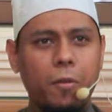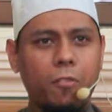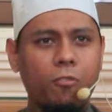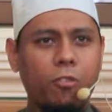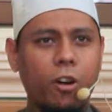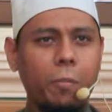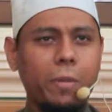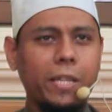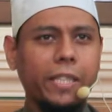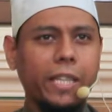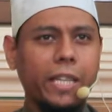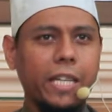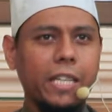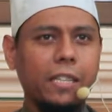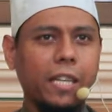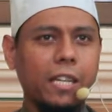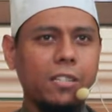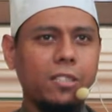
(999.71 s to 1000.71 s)
Vomiting
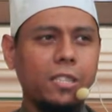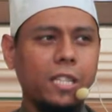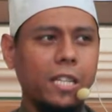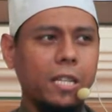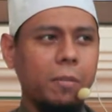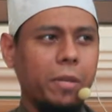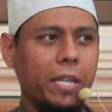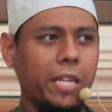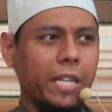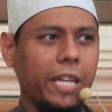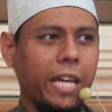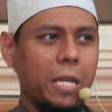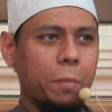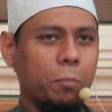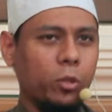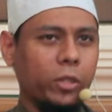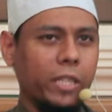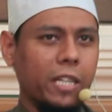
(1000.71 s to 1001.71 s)
intentionally meaning
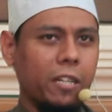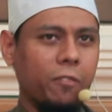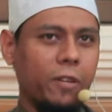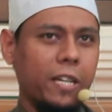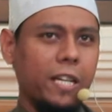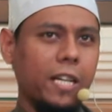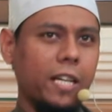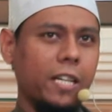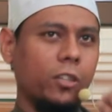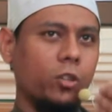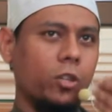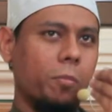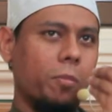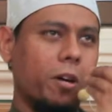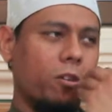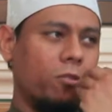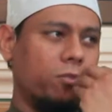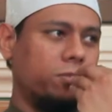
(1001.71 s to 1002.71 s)
any putting the finger into the
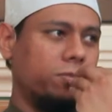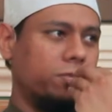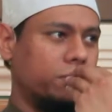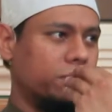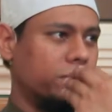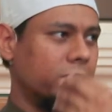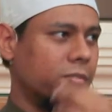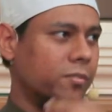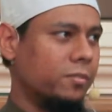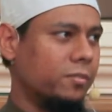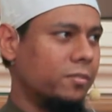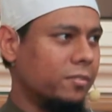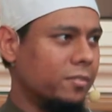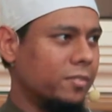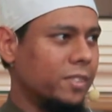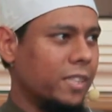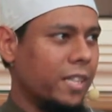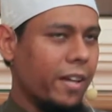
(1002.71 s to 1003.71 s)
mouth
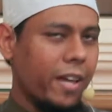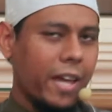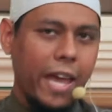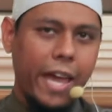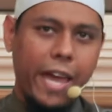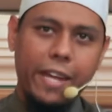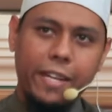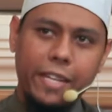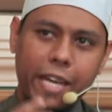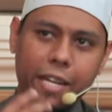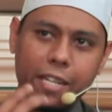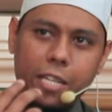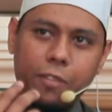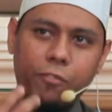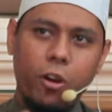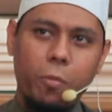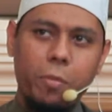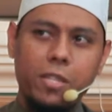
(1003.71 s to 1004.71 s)
and then
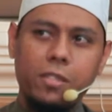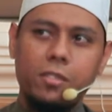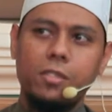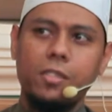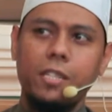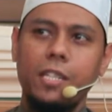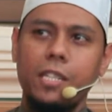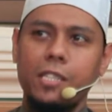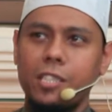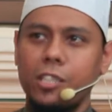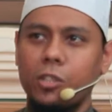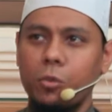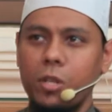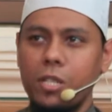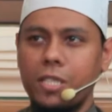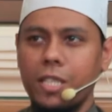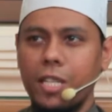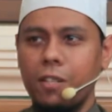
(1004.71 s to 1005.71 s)
he vomits. In this
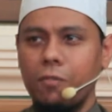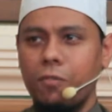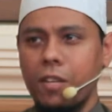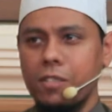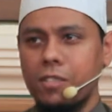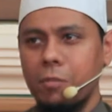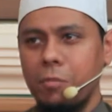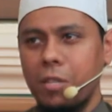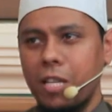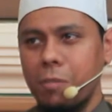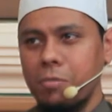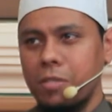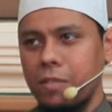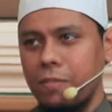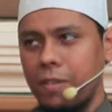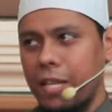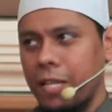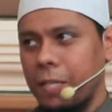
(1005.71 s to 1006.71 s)
situation, fasting becomes
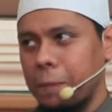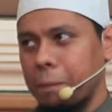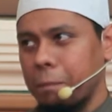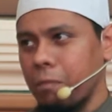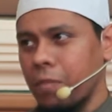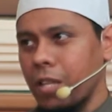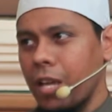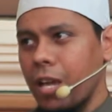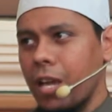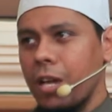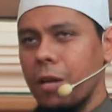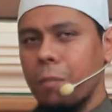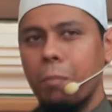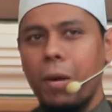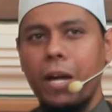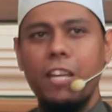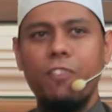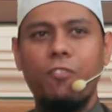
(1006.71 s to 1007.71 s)
invalid.
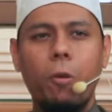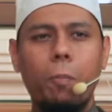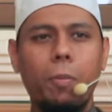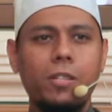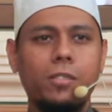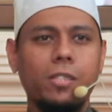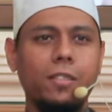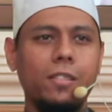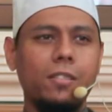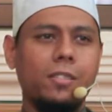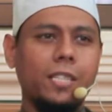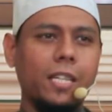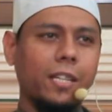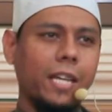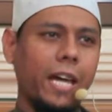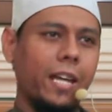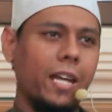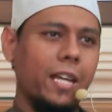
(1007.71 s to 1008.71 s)
But if a person is
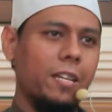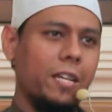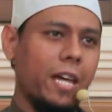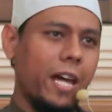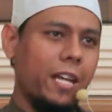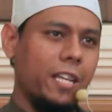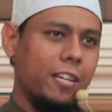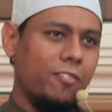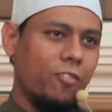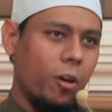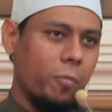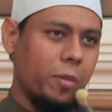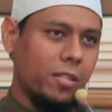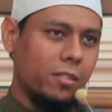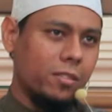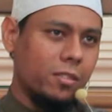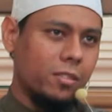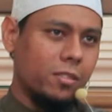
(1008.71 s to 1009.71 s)
sick and then he, and he
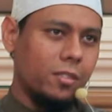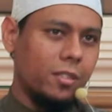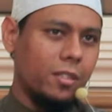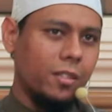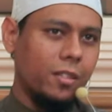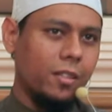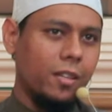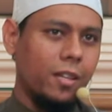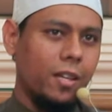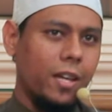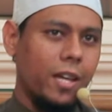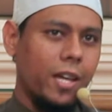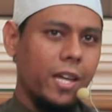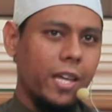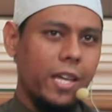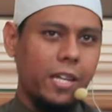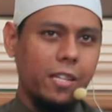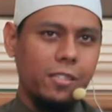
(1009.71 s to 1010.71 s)
vomits,
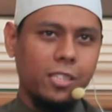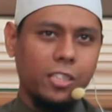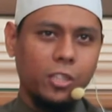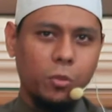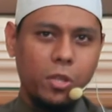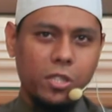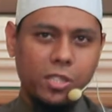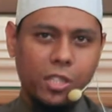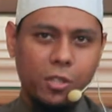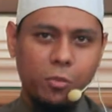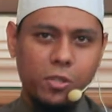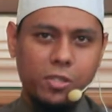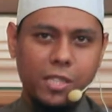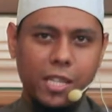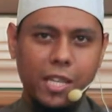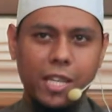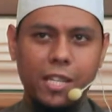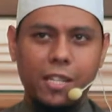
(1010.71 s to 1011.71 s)
in this situation, we
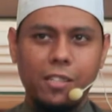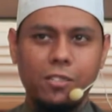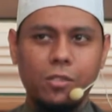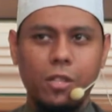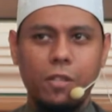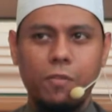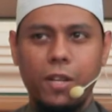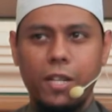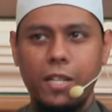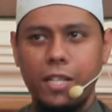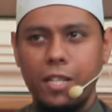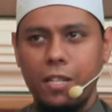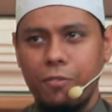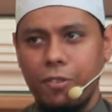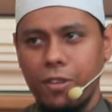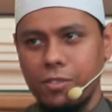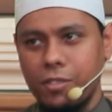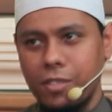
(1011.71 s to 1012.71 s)
say it does not invalidate
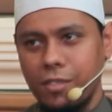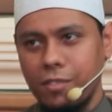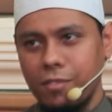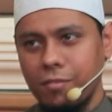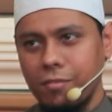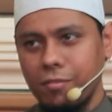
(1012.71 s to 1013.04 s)
the fasting